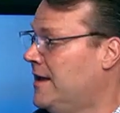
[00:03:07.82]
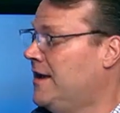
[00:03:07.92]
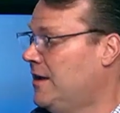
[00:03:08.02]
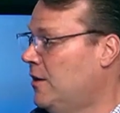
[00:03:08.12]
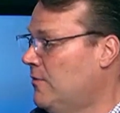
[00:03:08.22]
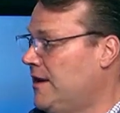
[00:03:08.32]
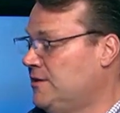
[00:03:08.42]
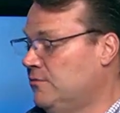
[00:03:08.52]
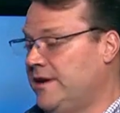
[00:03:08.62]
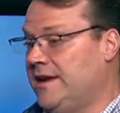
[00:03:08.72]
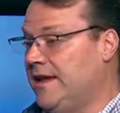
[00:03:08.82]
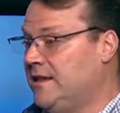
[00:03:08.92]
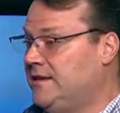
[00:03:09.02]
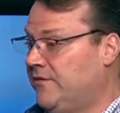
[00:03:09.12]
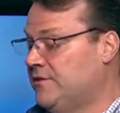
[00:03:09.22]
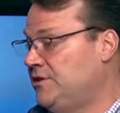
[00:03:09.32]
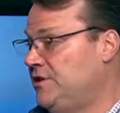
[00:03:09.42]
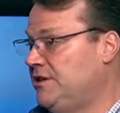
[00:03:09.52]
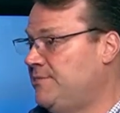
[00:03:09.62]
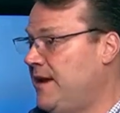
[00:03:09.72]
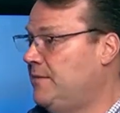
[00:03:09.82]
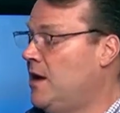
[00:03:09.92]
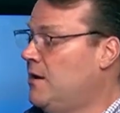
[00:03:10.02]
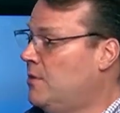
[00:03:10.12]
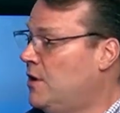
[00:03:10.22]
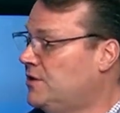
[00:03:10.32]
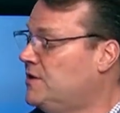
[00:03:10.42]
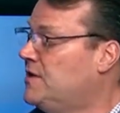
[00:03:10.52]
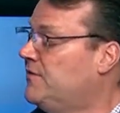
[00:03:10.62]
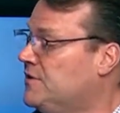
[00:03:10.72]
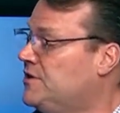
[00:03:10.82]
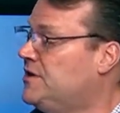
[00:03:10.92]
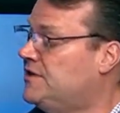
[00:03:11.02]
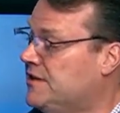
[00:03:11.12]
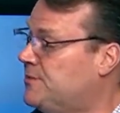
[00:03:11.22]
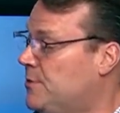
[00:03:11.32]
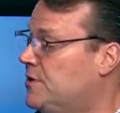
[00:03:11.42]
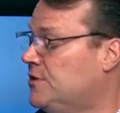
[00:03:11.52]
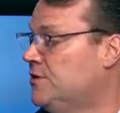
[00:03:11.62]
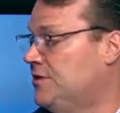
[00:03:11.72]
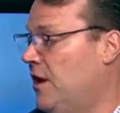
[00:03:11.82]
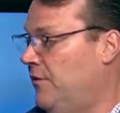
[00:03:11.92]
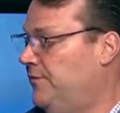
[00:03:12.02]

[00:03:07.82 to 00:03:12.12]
in our Rise and Read, and the difference she's made, but also the difference she's experienced herself.